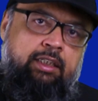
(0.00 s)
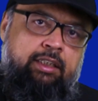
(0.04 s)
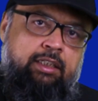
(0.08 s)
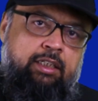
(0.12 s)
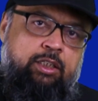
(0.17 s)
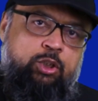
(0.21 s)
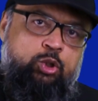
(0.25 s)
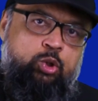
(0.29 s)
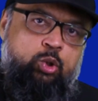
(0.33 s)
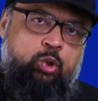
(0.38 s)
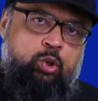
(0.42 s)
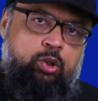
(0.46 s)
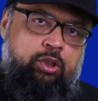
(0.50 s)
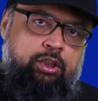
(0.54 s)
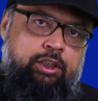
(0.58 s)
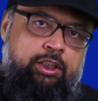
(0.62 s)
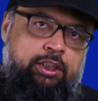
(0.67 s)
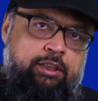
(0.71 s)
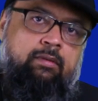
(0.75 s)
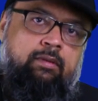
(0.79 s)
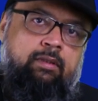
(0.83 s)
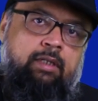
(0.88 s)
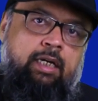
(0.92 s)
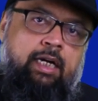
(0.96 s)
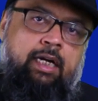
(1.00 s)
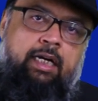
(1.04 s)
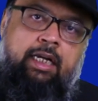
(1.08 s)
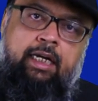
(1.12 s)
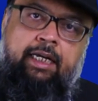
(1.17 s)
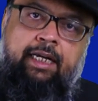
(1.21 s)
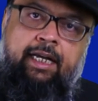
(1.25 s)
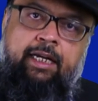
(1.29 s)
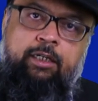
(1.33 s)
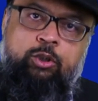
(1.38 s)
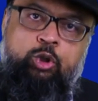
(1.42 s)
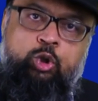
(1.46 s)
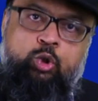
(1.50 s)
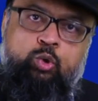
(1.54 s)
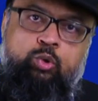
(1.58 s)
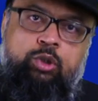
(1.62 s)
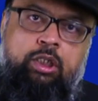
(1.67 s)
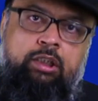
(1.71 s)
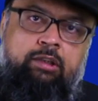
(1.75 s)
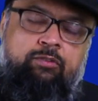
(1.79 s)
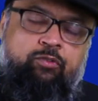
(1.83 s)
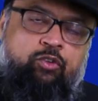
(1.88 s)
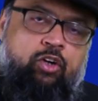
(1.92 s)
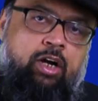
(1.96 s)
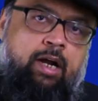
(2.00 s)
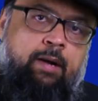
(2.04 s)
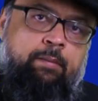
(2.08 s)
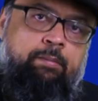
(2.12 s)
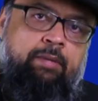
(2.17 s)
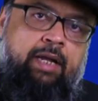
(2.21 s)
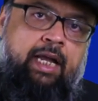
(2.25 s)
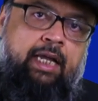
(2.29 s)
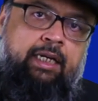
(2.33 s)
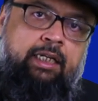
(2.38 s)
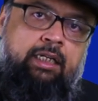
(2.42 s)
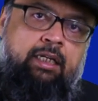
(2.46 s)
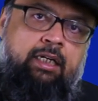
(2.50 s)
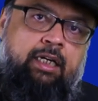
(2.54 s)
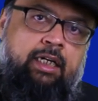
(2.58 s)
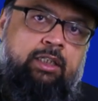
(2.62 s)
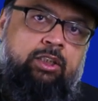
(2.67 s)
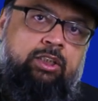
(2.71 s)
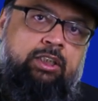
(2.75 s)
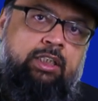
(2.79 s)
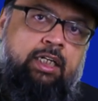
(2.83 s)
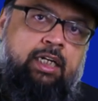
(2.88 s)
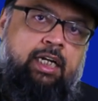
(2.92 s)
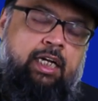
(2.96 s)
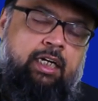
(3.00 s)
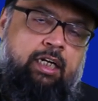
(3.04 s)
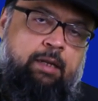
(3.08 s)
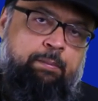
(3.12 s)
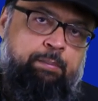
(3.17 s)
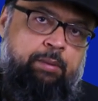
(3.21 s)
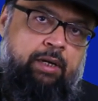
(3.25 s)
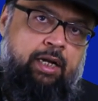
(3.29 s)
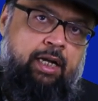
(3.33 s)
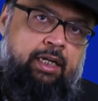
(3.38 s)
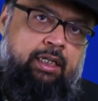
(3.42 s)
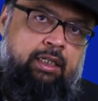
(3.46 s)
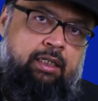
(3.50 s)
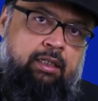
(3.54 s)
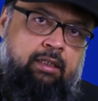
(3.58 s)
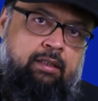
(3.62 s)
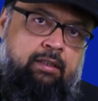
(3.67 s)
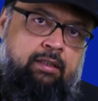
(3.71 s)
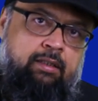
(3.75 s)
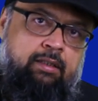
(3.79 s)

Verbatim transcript: years old. And again, students from any country can apply